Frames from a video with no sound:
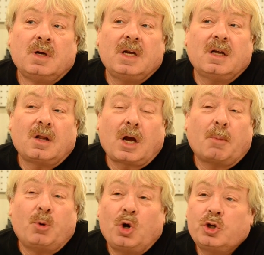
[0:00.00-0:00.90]
like, a
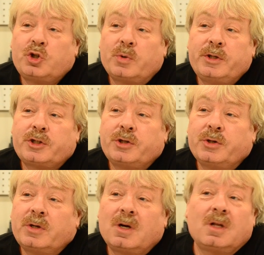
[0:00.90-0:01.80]
ball joint's
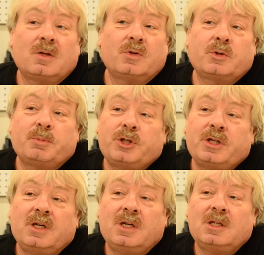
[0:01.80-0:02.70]
good on those
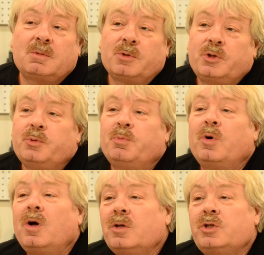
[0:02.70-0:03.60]
machines. We'll do
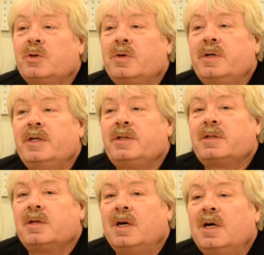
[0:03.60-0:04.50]
ball
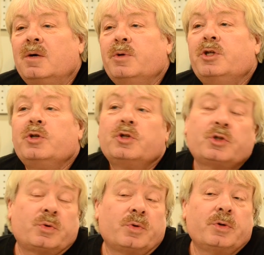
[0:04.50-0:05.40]
joints. We do the
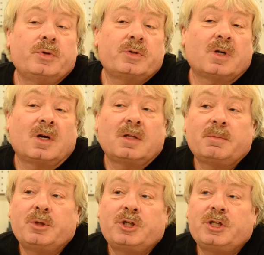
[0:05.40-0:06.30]
screws on the
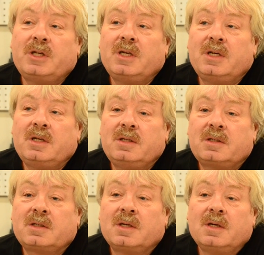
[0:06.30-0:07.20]

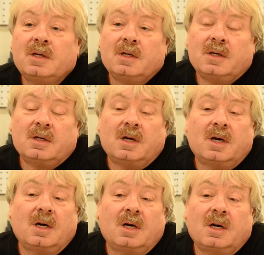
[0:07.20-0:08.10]
machines.
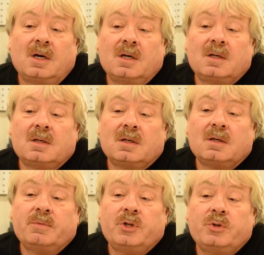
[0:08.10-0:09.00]

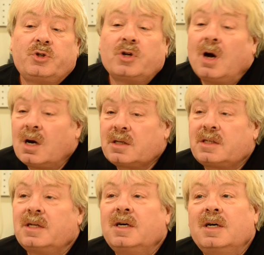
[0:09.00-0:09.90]
We do shock
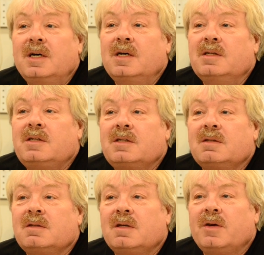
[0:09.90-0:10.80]
studs.
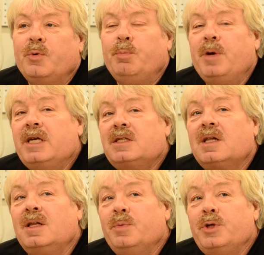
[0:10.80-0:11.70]

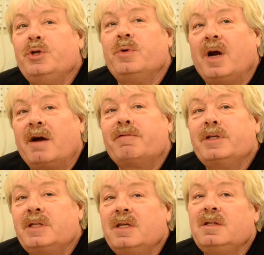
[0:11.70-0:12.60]
Basically, we do
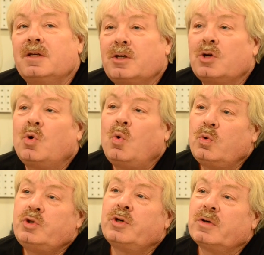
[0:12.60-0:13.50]
everything that can
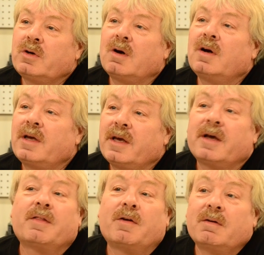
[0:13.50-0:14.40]
hold your car
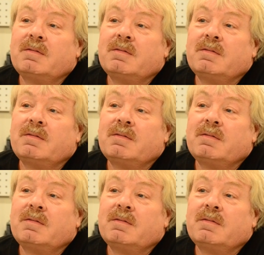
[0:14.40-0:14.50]
together.